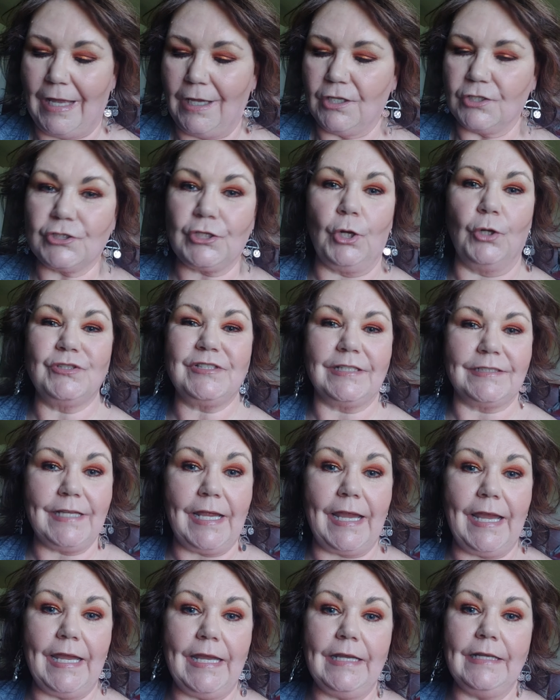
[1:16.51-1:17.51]
So
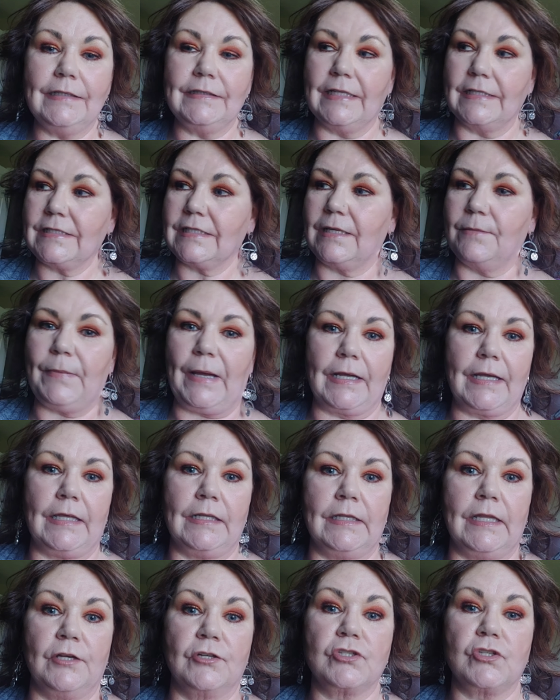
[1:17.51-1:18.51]
today, let's get back
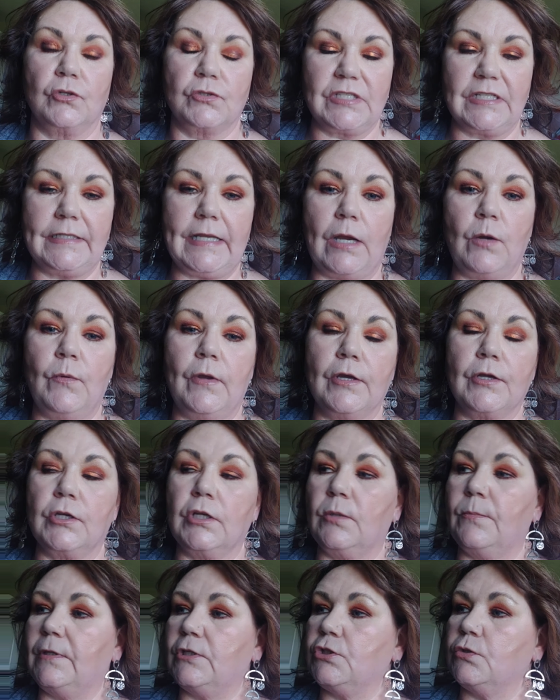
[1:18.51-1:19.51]
in there. So today we are going
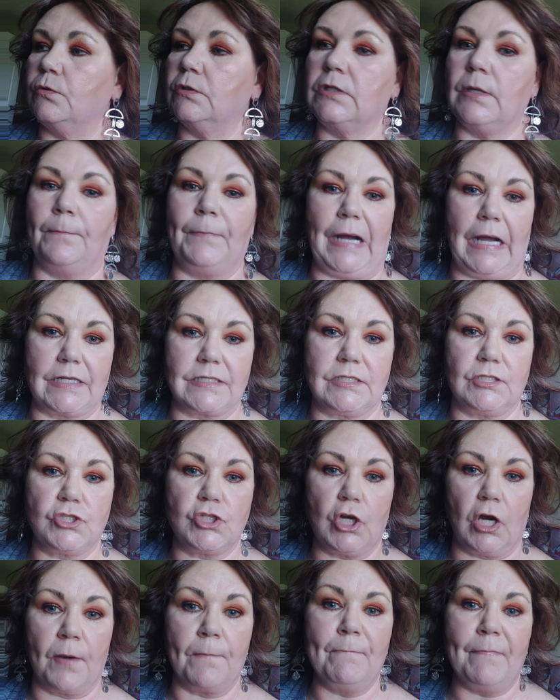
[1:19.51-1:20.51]
to be doing the
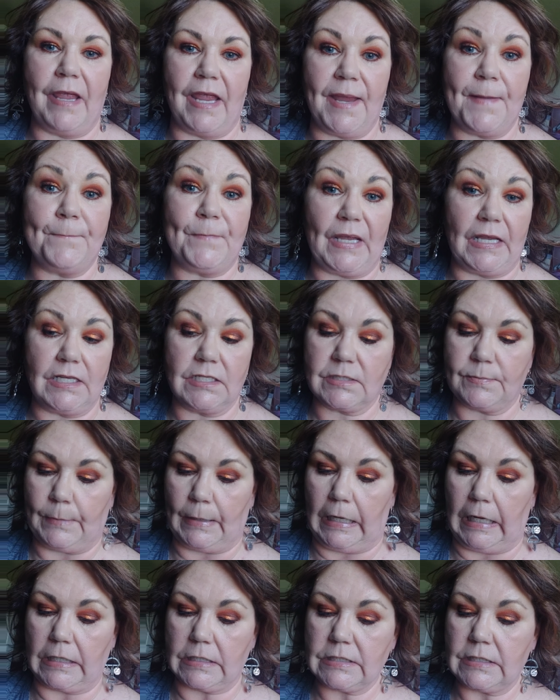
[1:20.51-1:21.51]
BoxyCharm May base
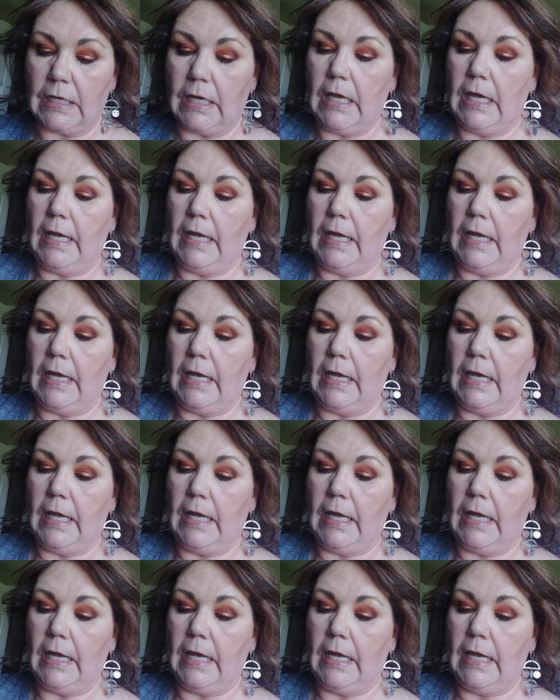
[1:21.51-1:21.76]
box.